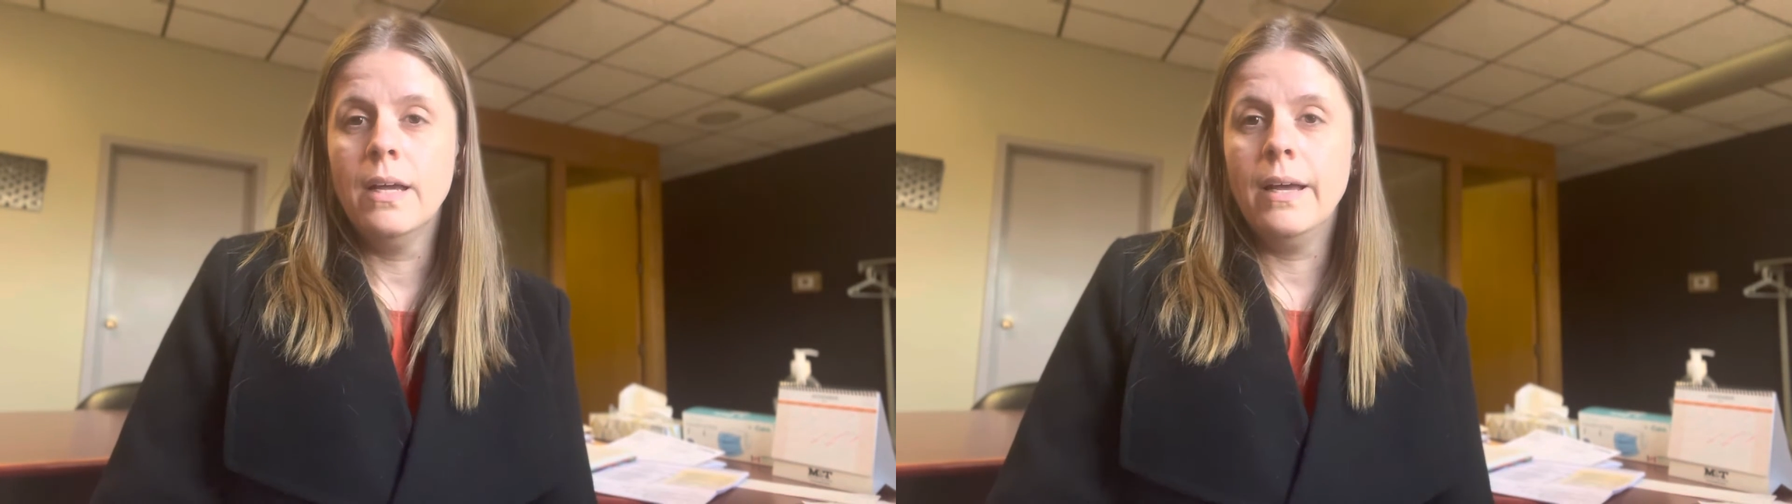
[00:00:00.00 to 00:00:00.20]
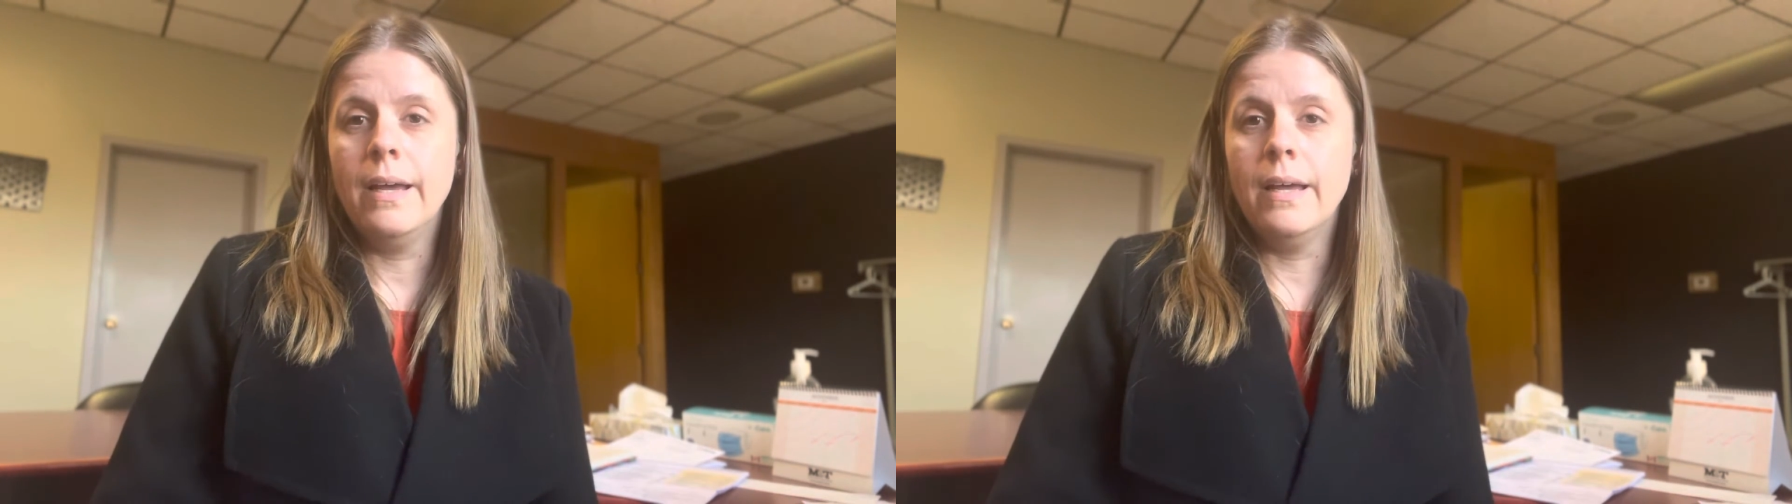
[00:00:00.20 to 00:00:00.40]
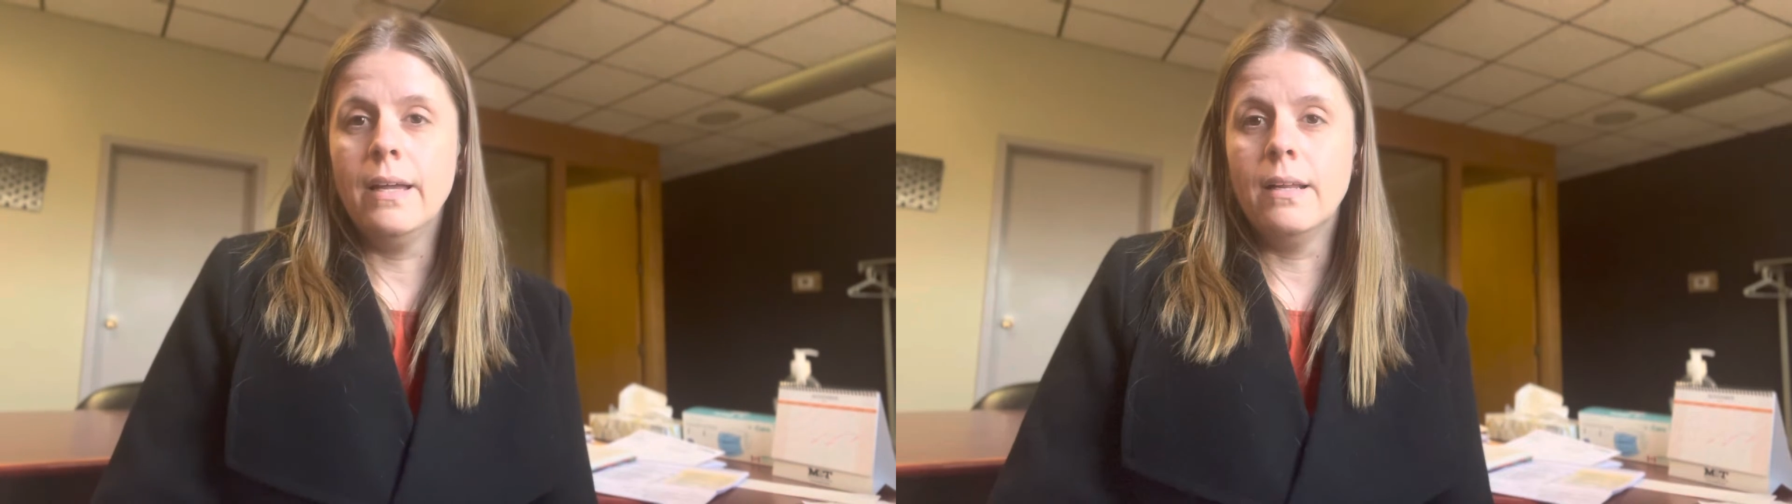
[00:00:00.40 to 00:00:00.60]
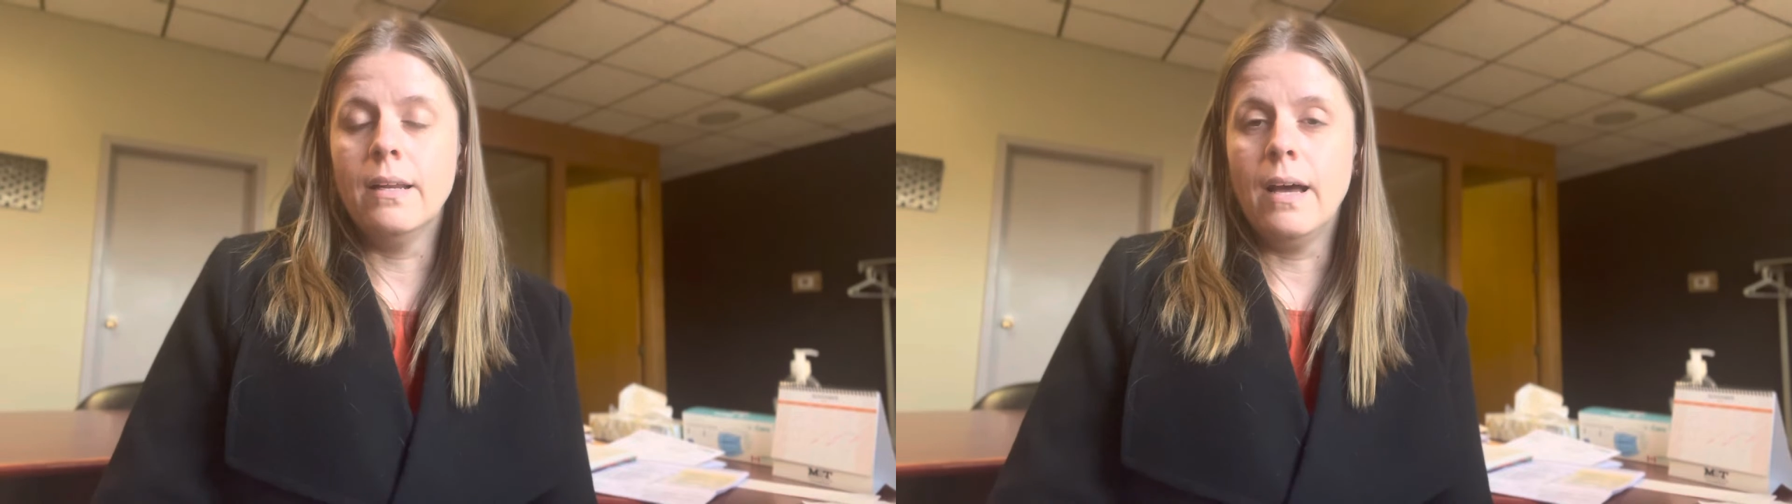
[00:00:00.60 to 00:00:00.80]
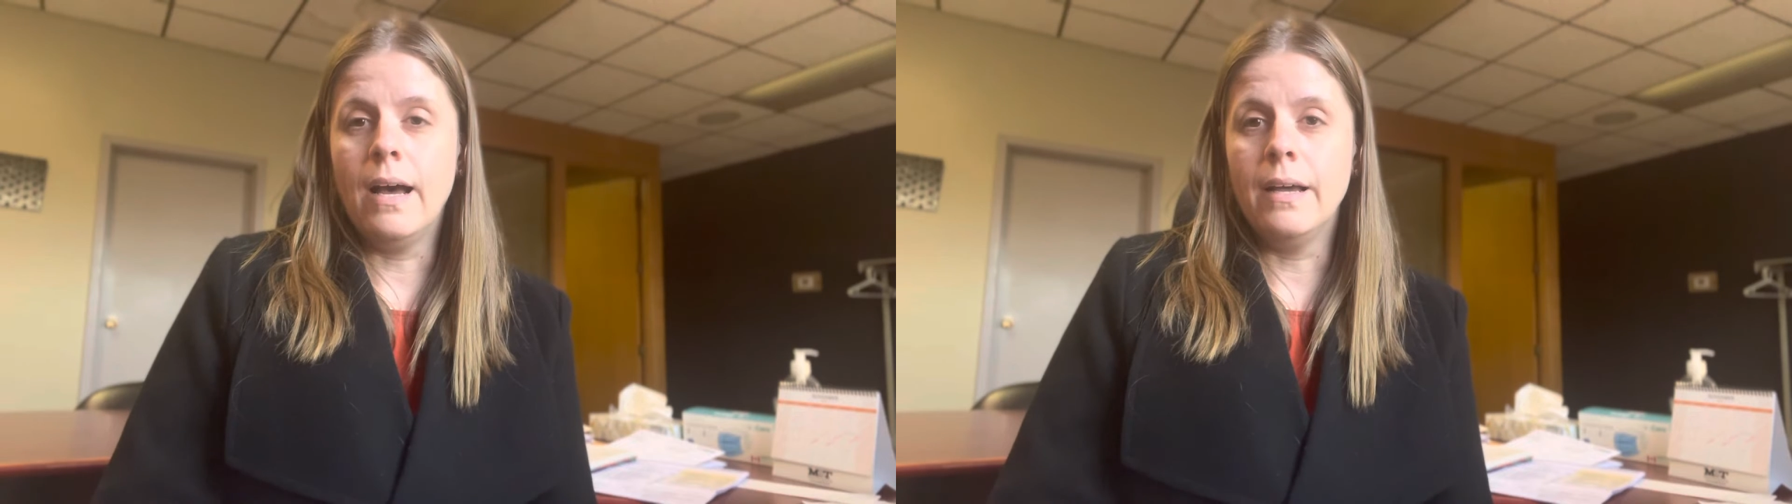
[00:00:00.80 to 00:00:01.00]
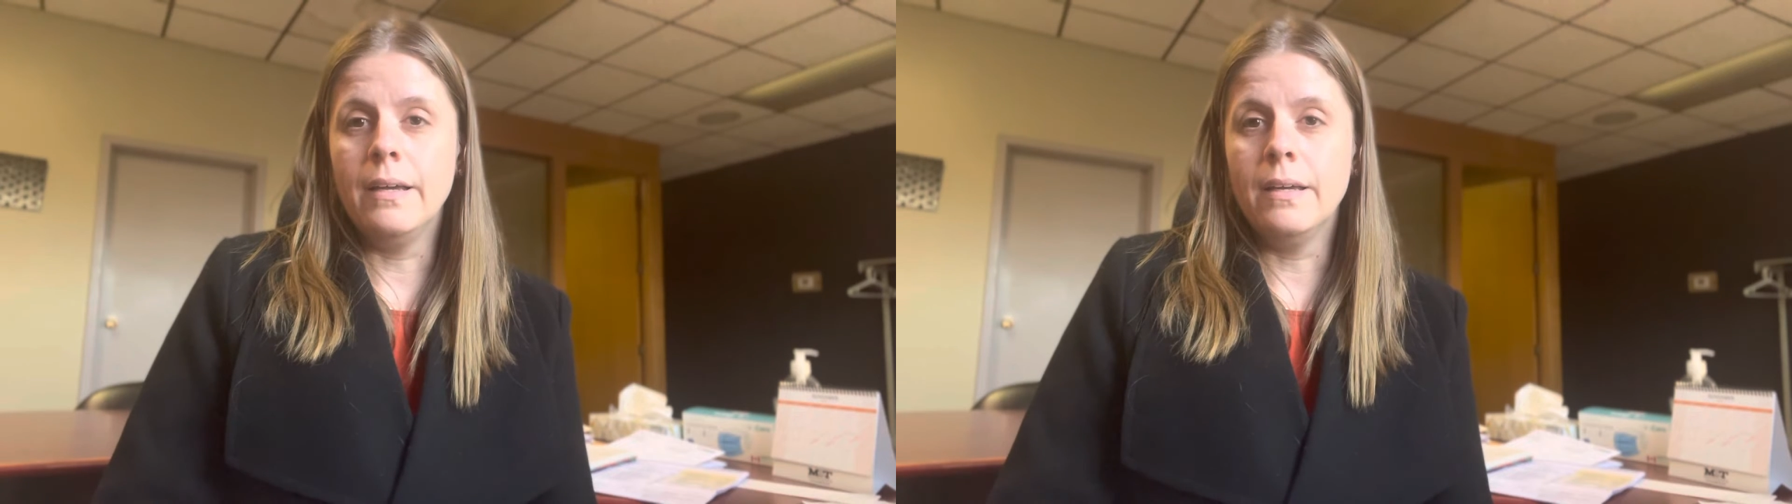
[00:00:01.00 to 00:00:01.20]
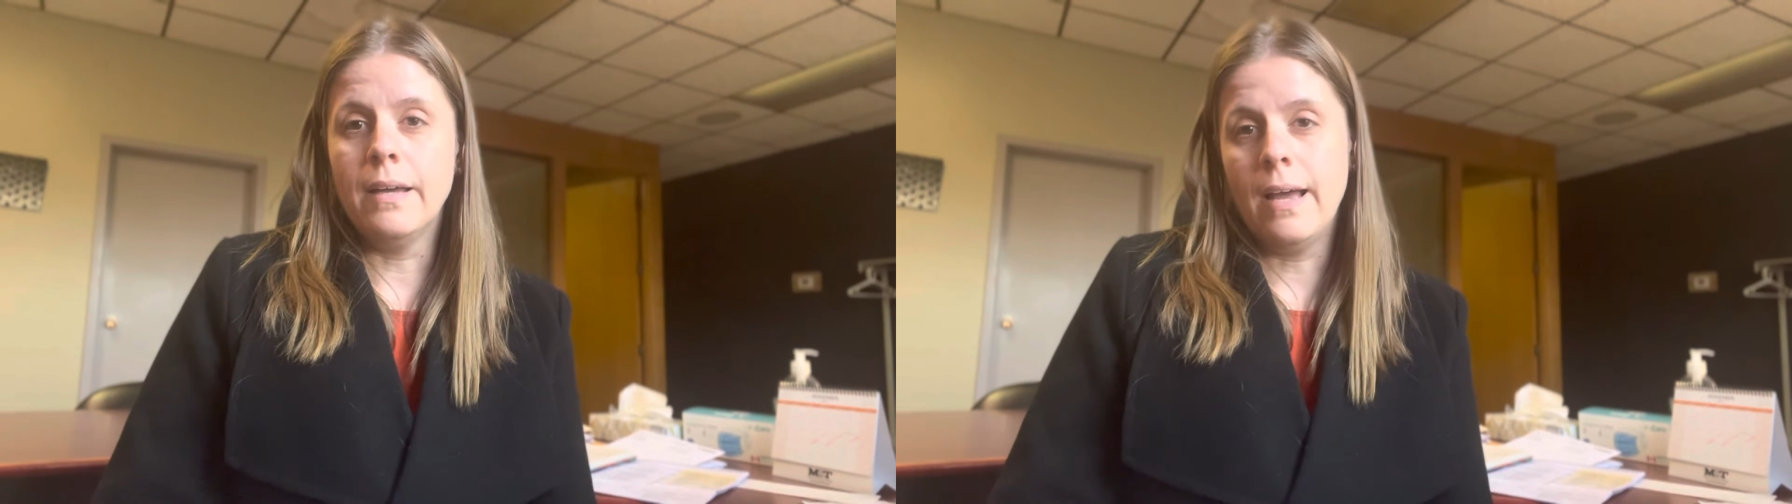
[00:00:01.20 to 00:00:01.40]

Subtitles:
And I